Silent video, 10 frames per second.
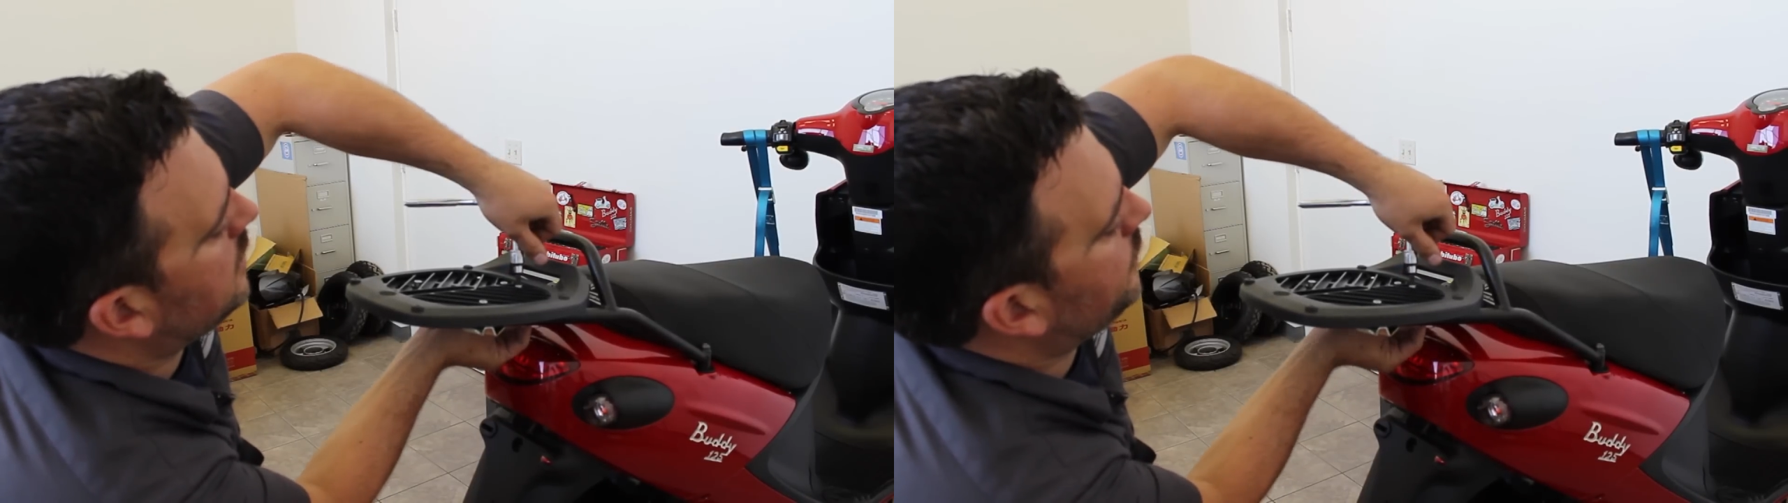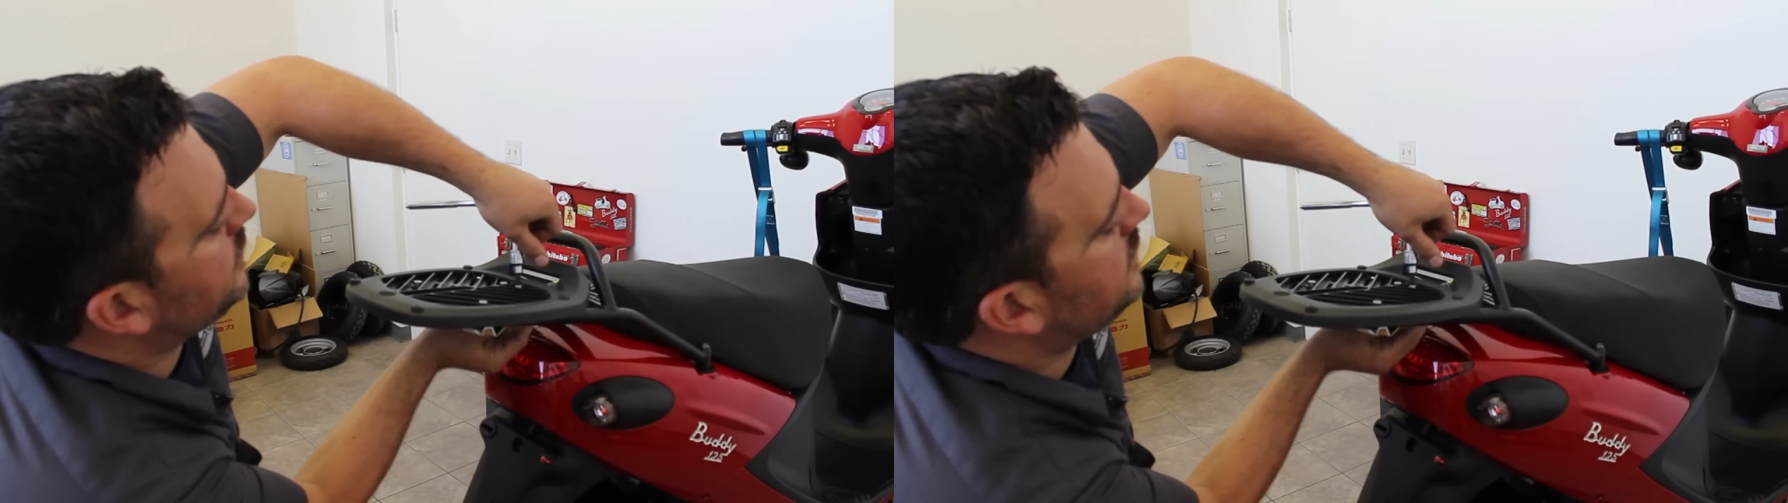
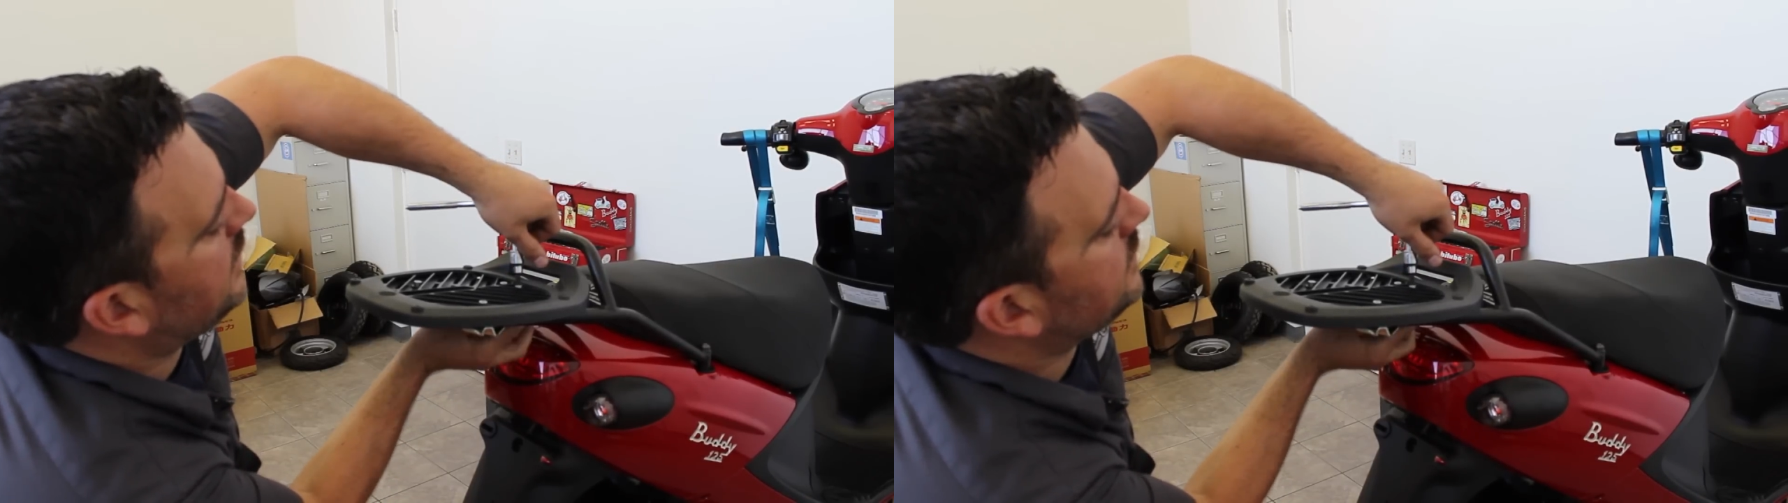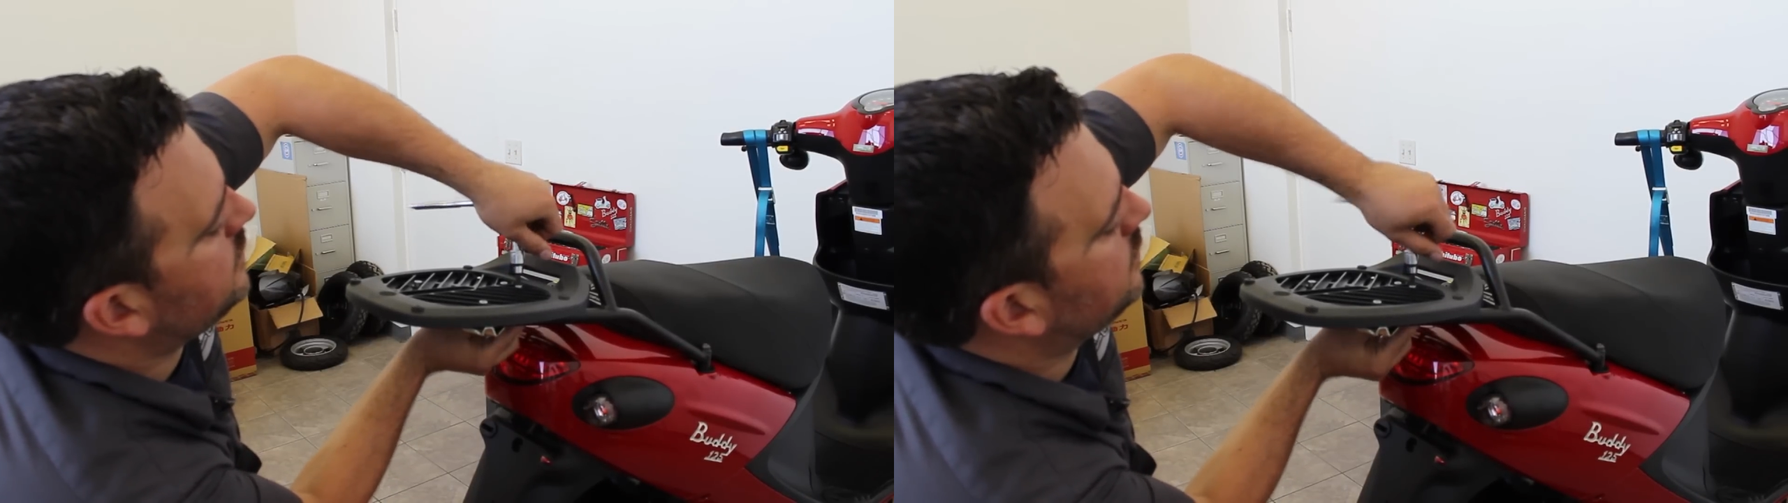up those
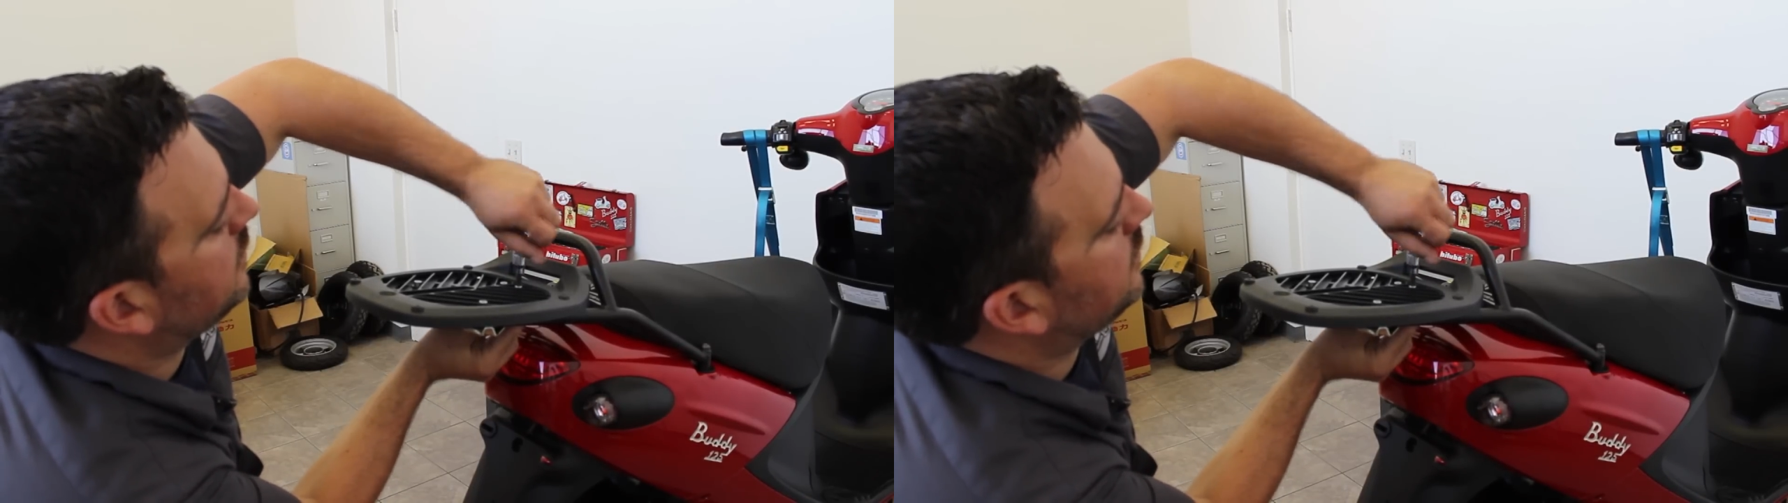last two